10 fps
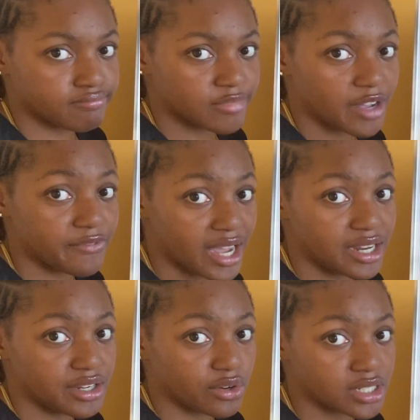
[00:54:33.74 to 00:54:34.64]
I'm finding
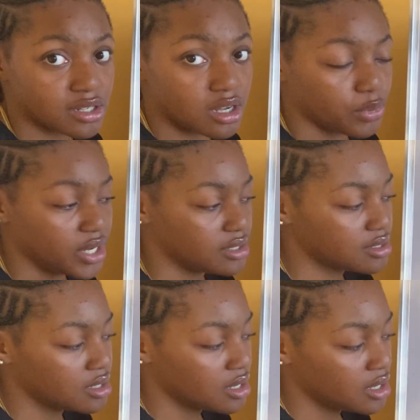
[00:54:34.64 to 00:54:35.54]
the critical points.
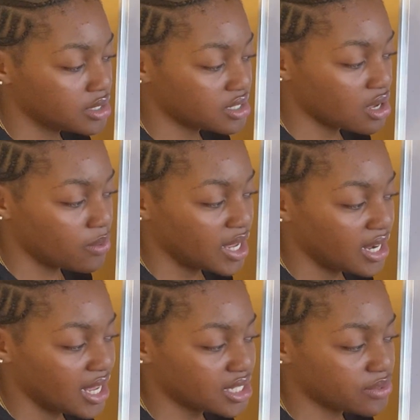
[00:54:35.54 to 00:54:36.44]
So when
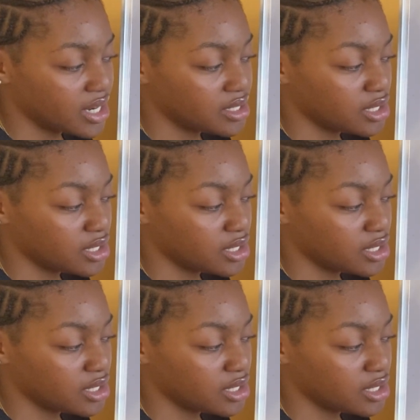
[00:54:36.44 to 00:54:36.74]
x squared